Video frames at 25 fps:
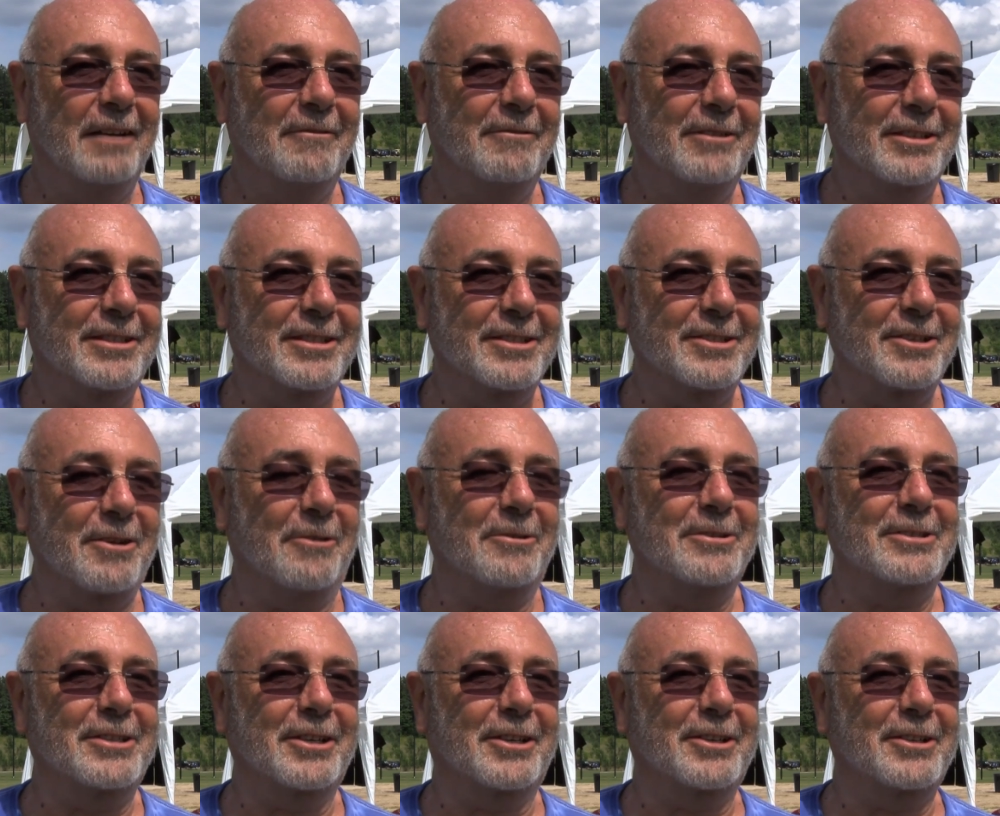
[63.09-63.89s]
which is
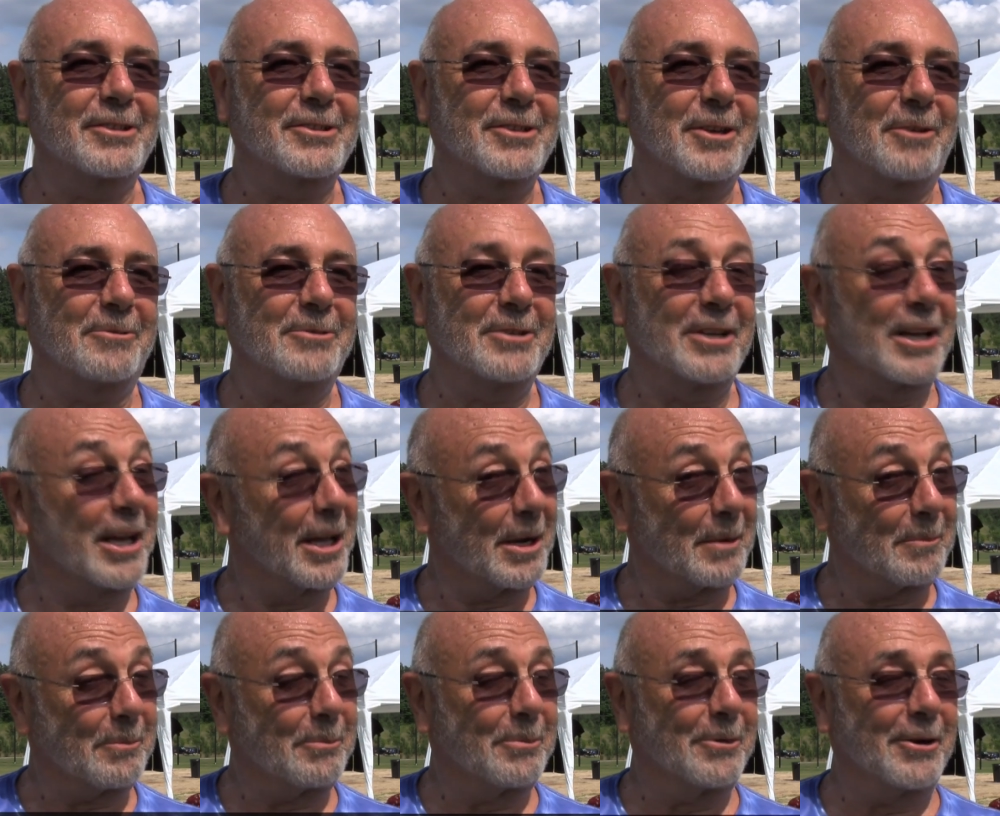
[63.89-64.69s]
always a concern when you've
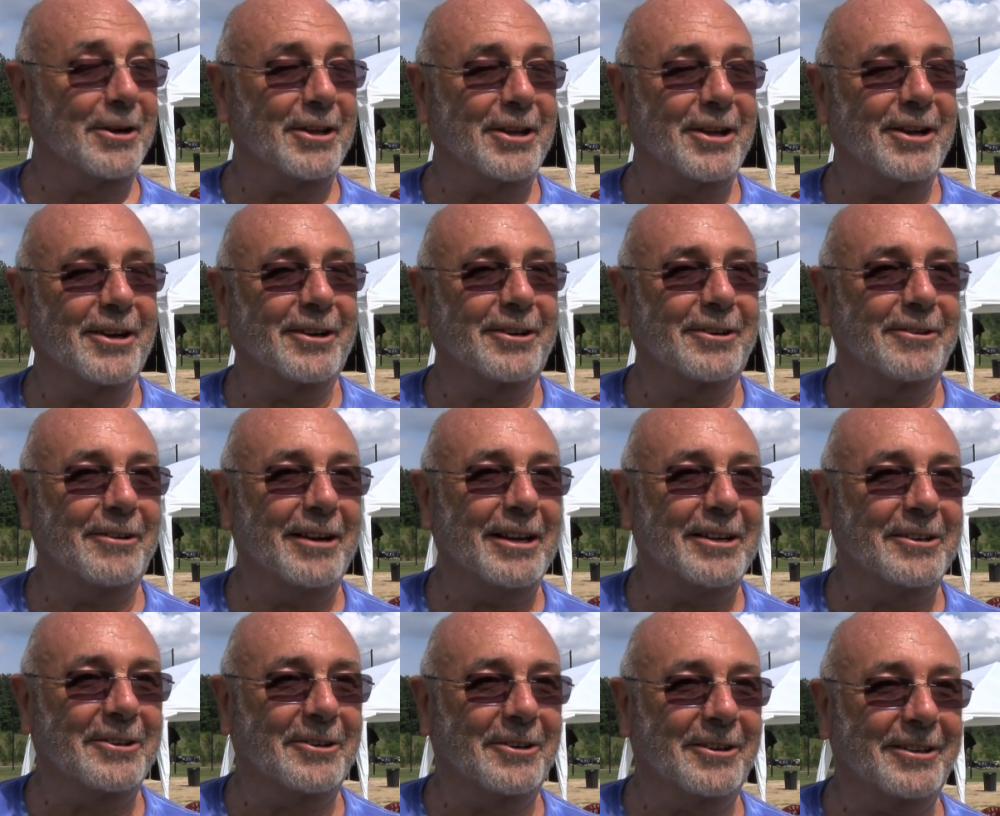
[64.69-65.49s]
got a pretty young
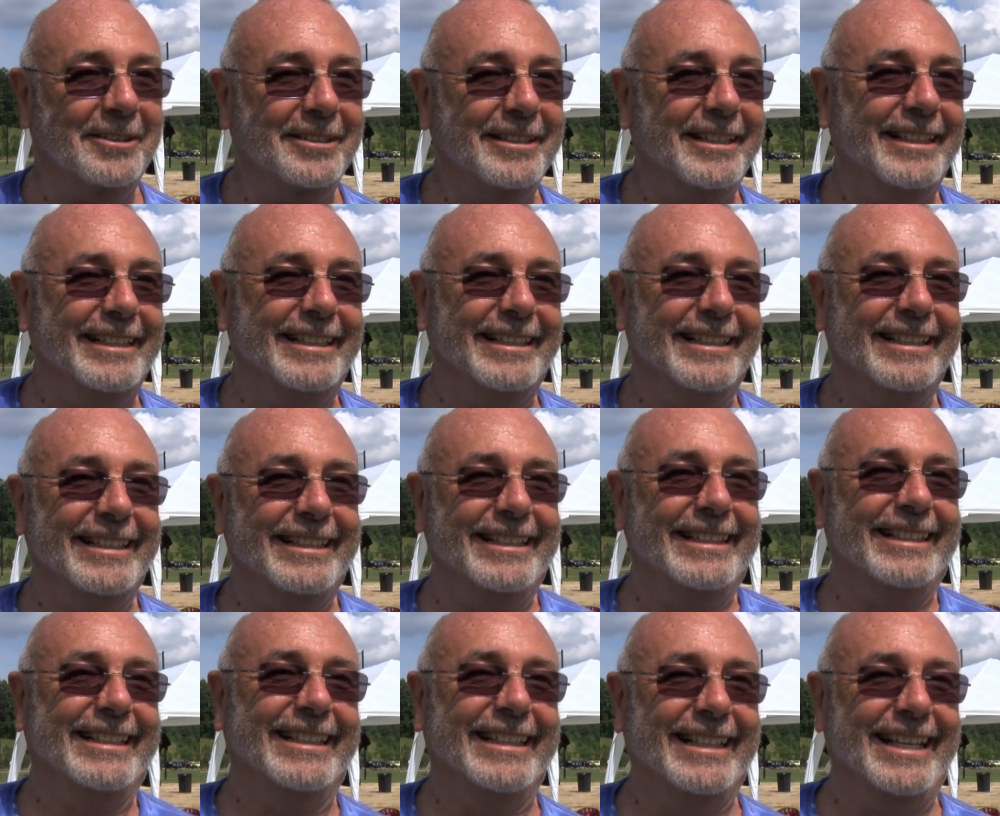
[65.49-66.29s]
granddaughter
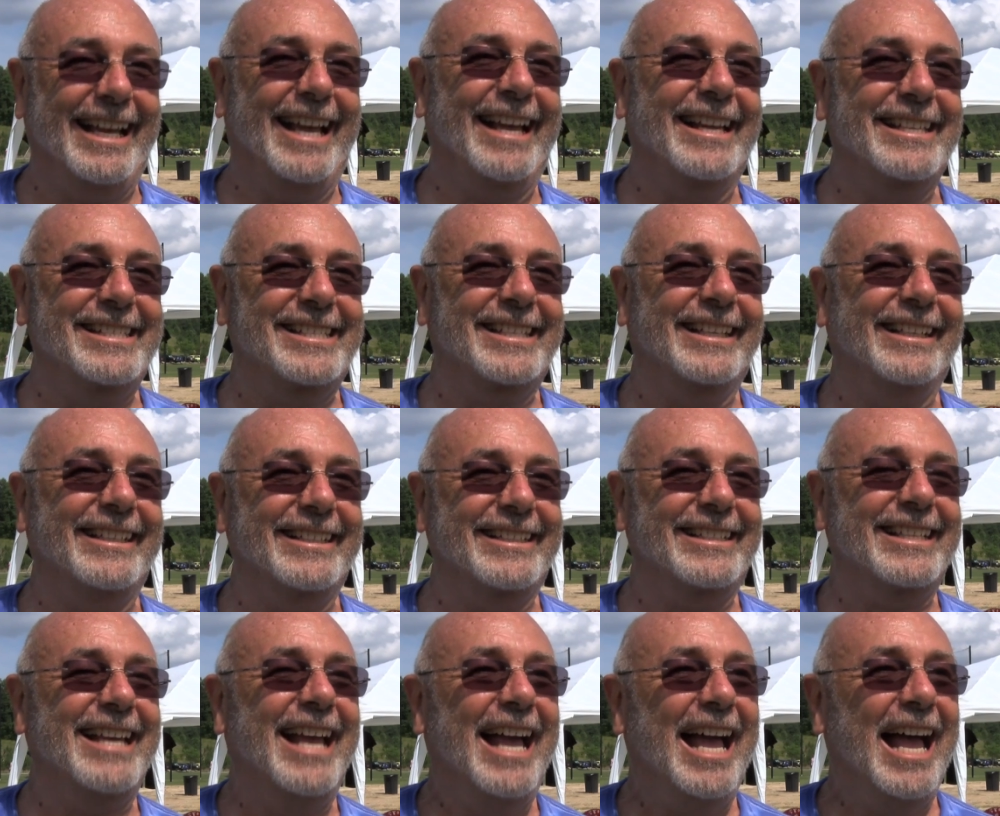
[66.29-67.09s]
as
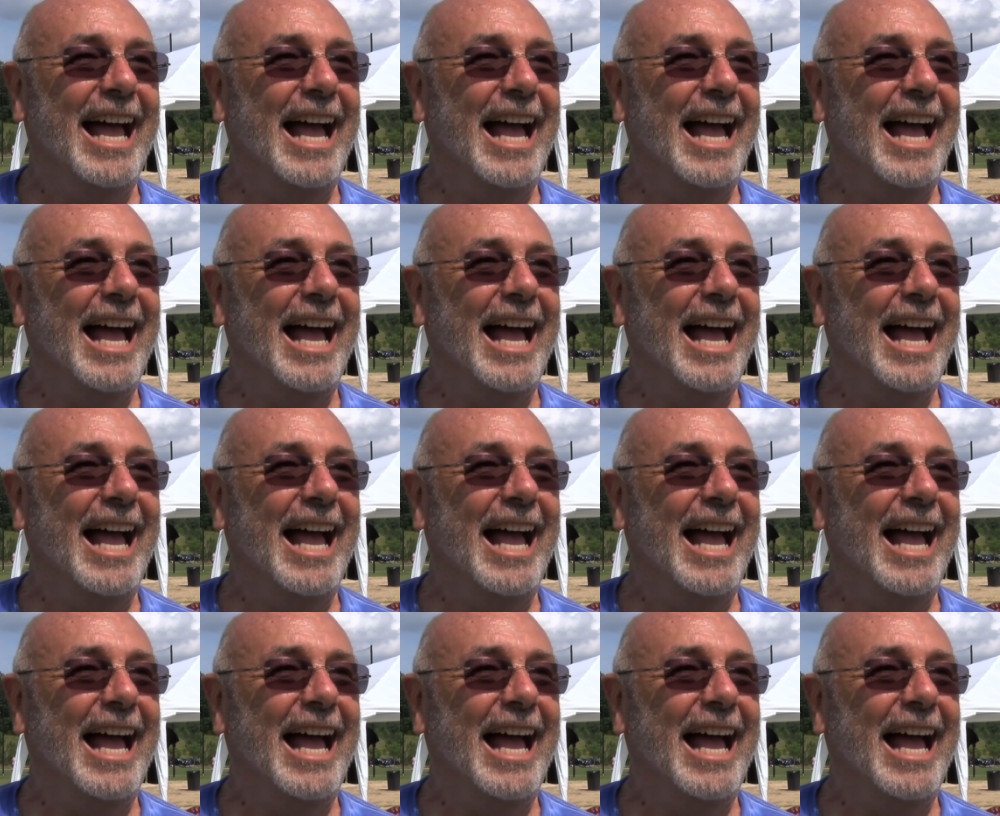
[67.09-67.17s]
such.